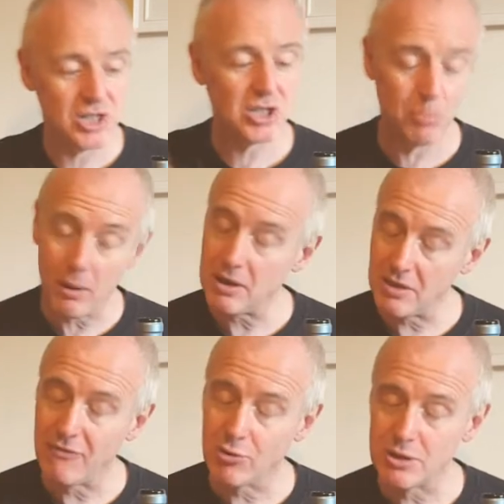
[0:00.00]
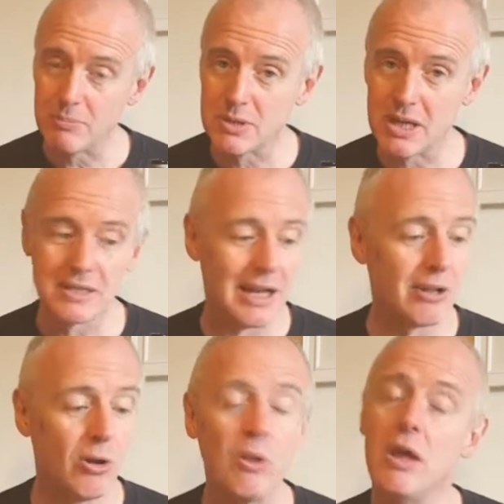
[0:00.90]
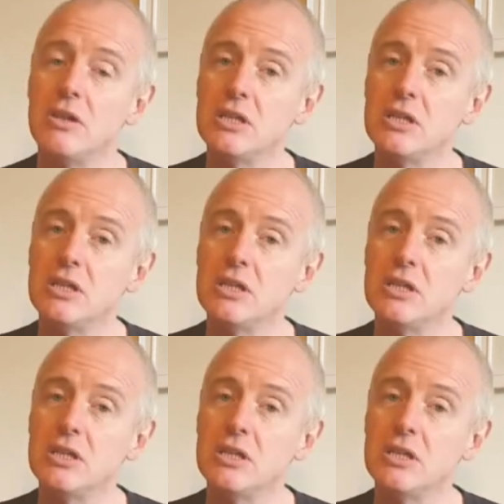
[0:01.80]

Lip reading: despite the 14% alcohol,